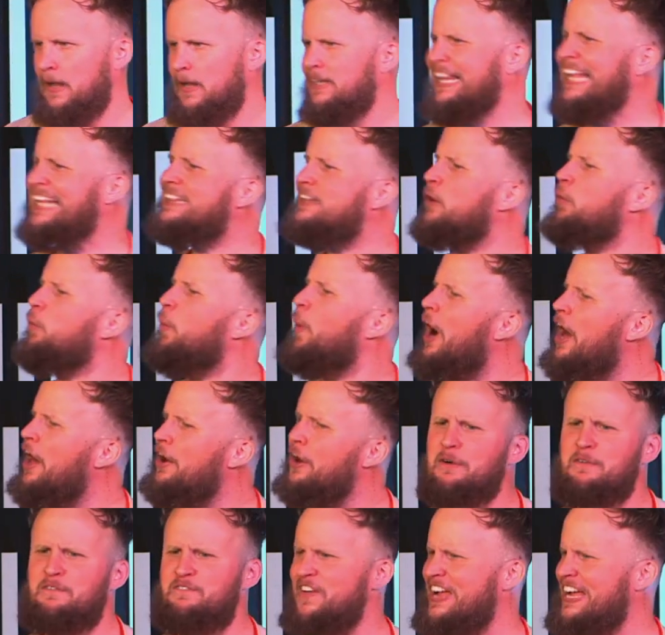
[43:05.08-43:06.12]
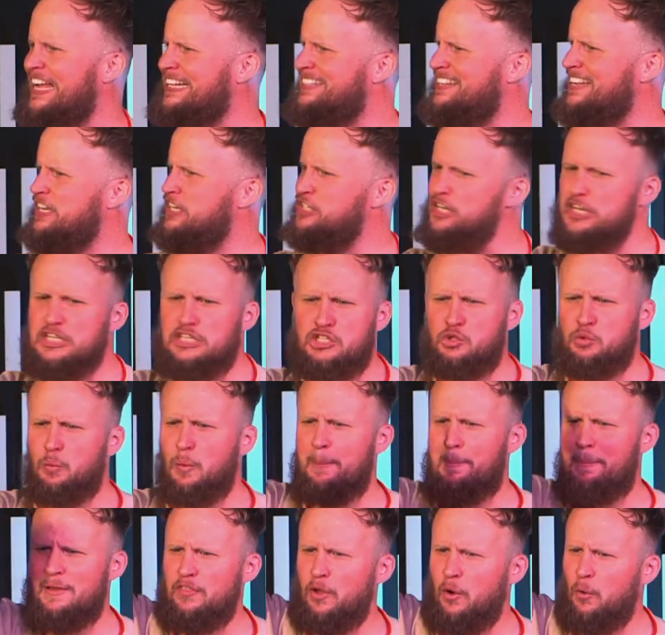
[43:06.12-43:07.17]
Let the water fix it. Just
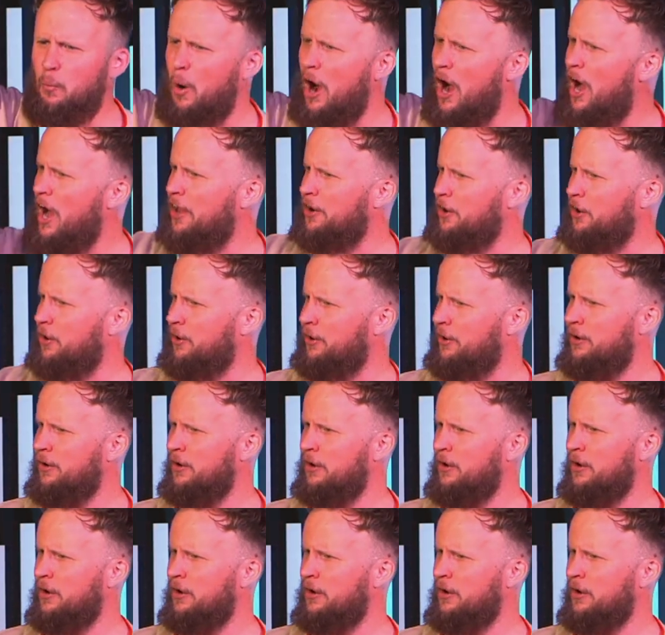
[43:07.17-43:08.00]
swim in the water.